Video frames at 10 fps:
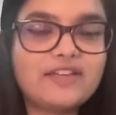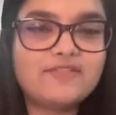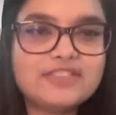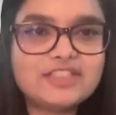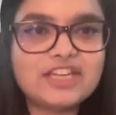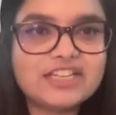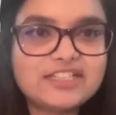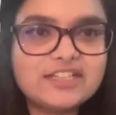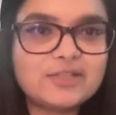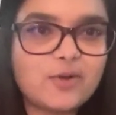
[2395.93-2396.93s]
level
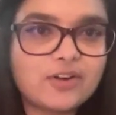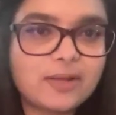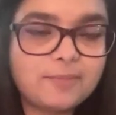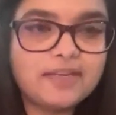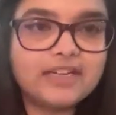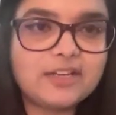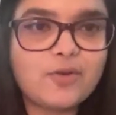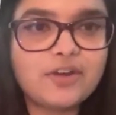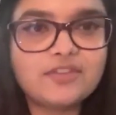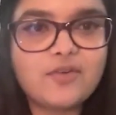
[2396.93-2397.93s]
changes or completely
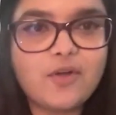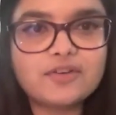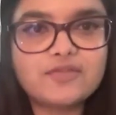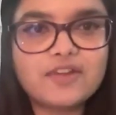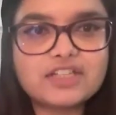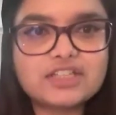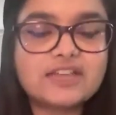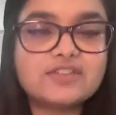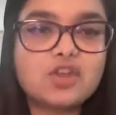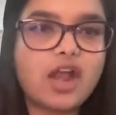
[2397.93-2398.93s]
going in the wrong direction
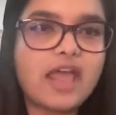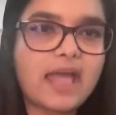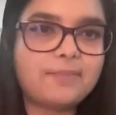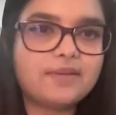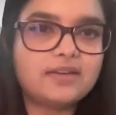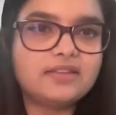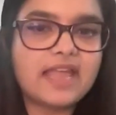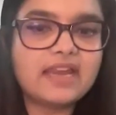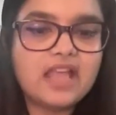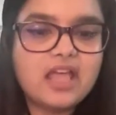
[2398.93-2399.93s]
has not happened
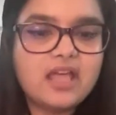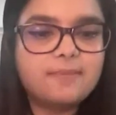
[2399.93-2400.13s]
yet,